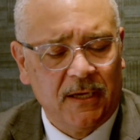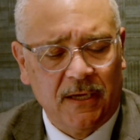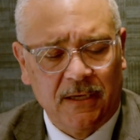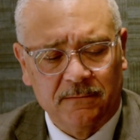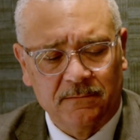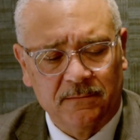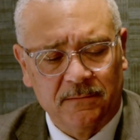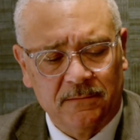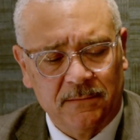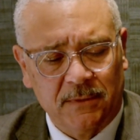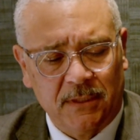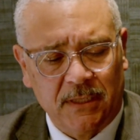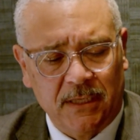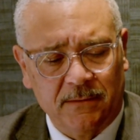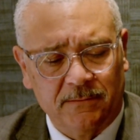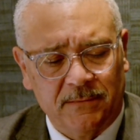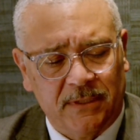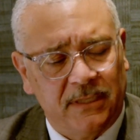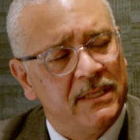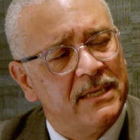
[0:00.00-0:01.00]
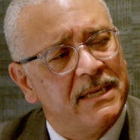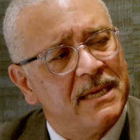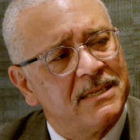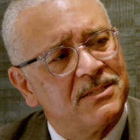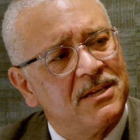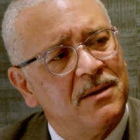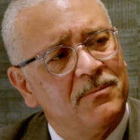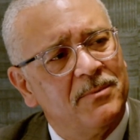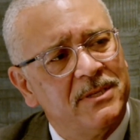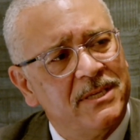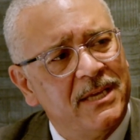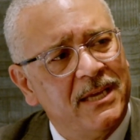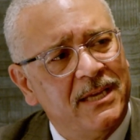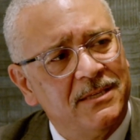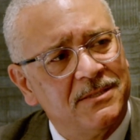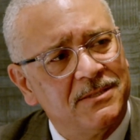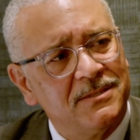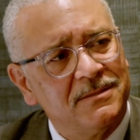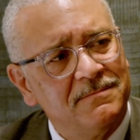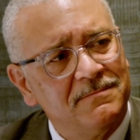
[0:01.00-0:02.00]
In the next couple of
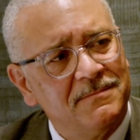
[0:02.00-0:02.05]
days.